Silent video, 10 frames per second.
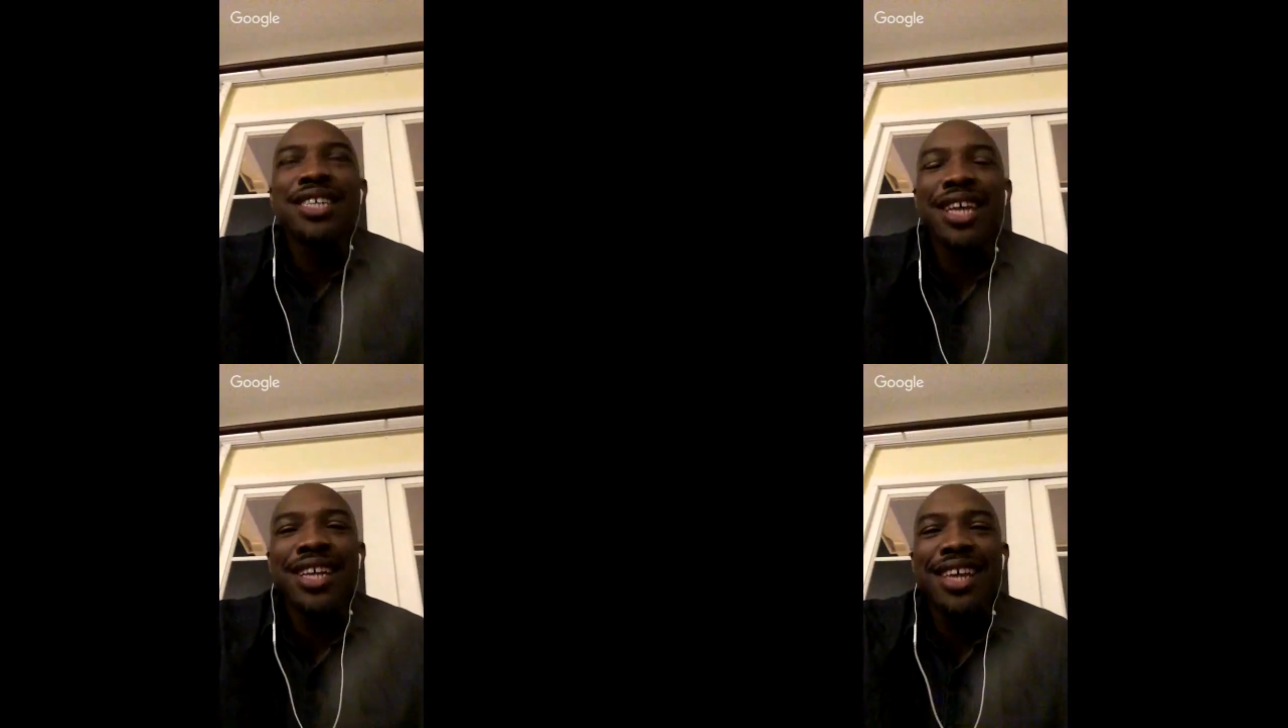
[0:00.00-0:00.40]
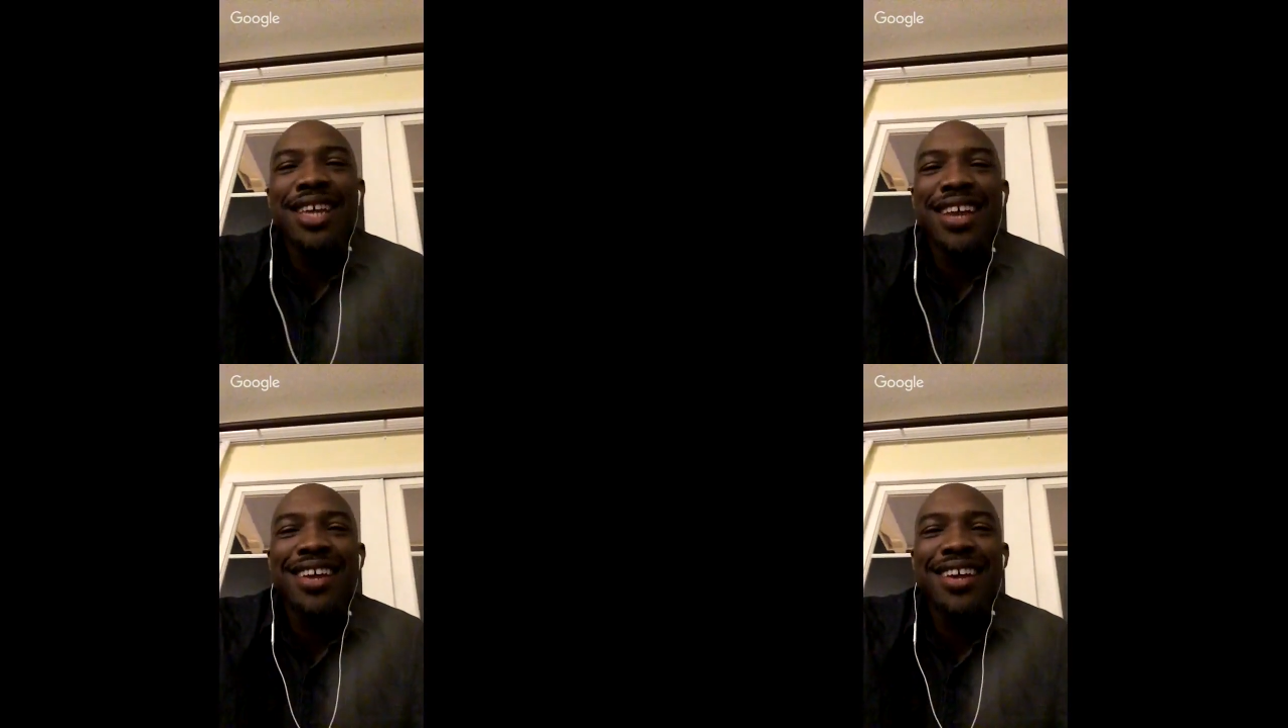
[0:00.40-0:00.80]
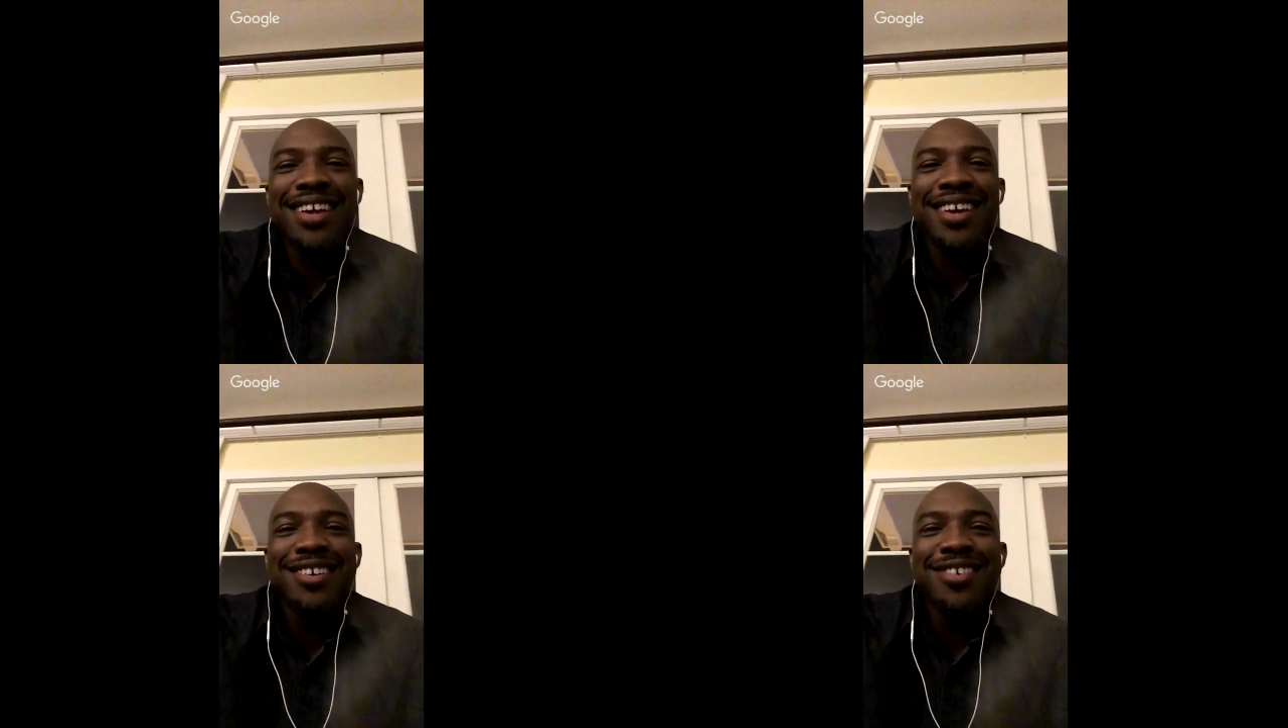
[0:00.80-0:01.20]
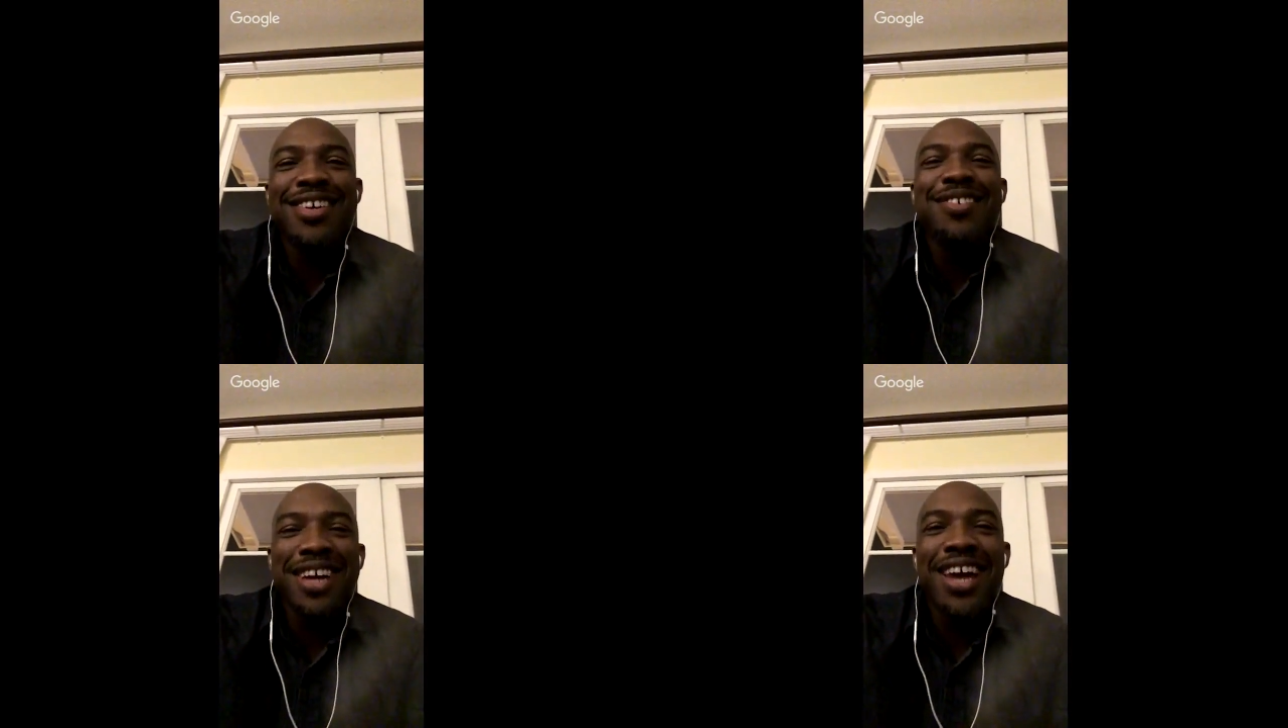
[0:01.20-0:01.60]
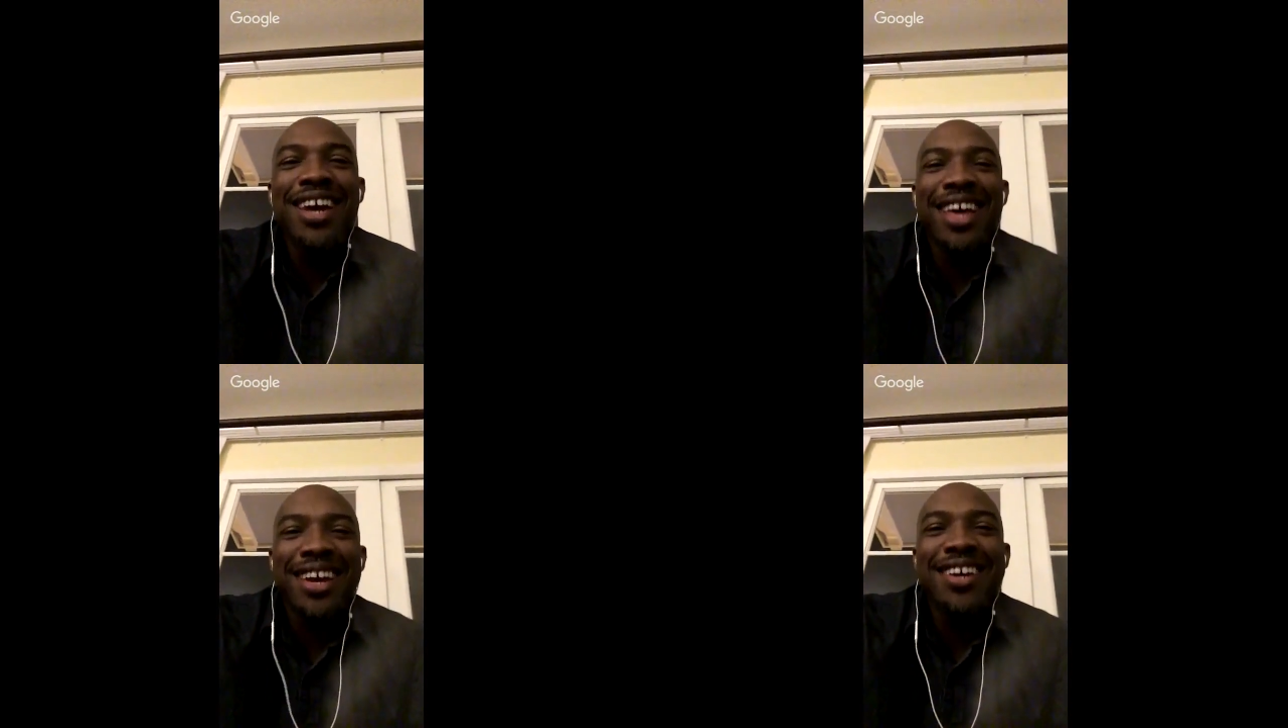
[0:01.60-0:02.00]
think that we got
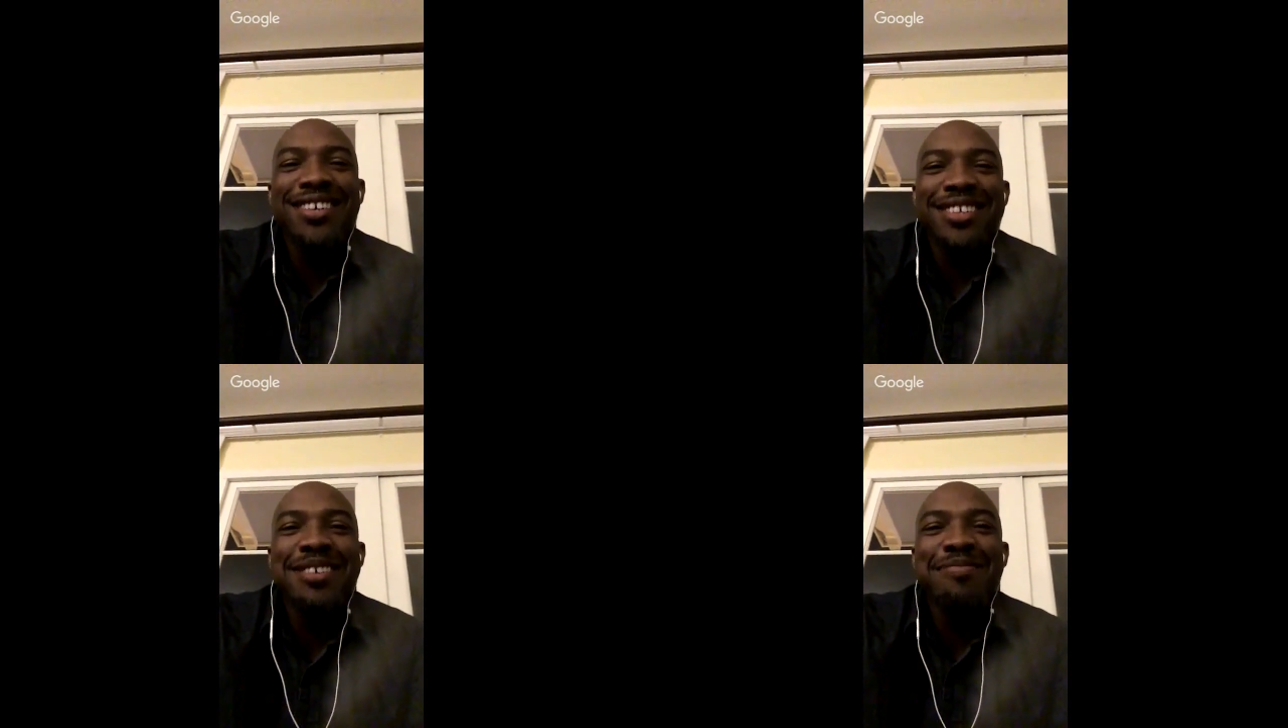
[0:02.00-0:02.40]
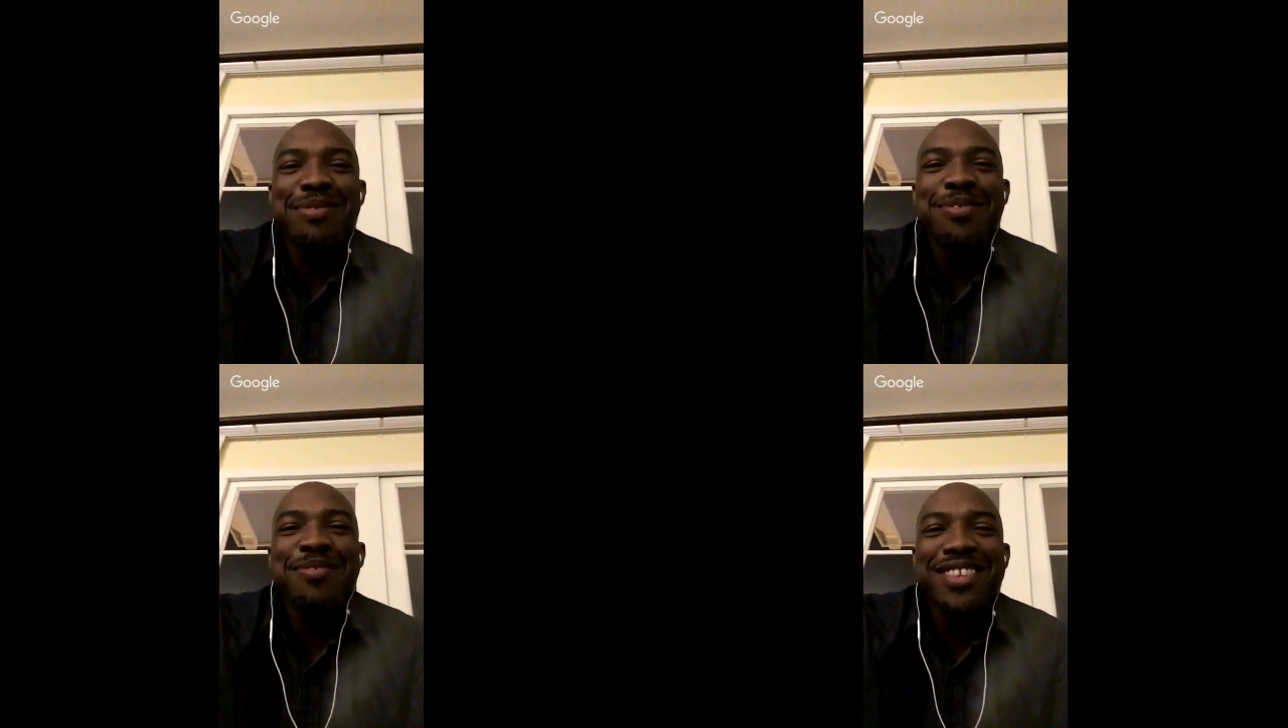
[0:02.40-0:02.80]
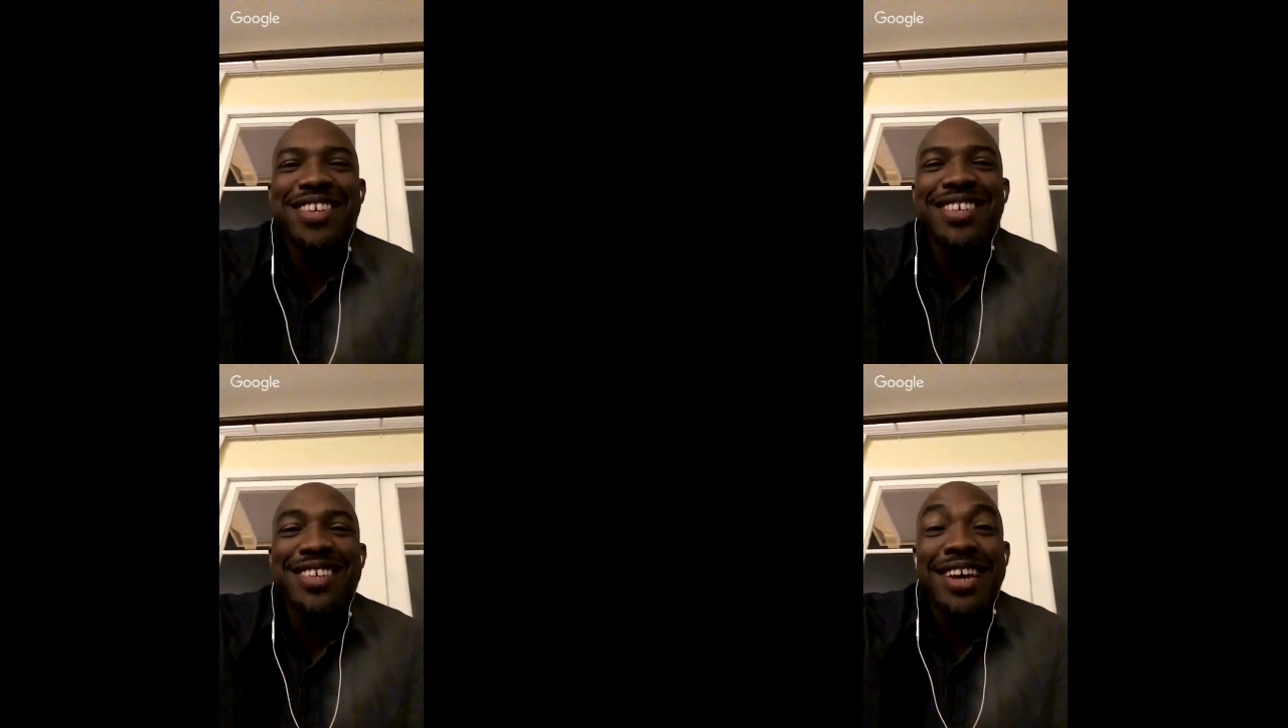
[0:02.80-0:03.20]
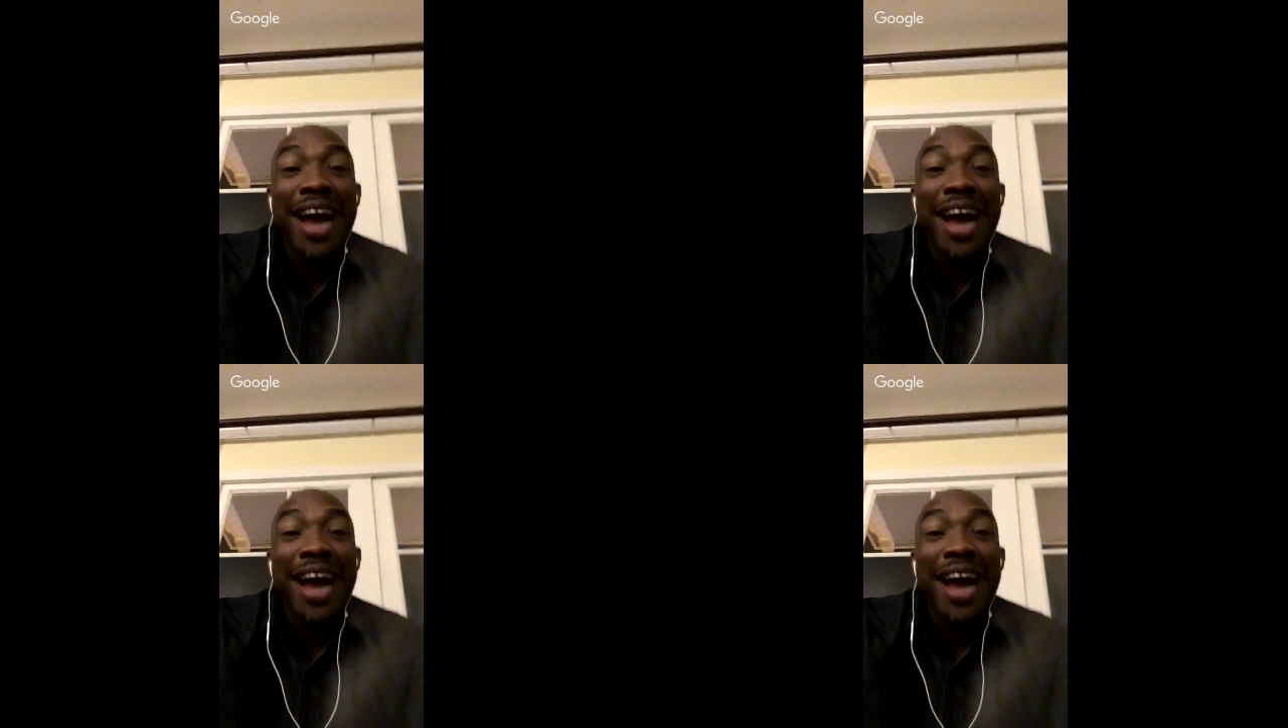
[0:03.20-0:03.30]
a lot of areas to improve in DC.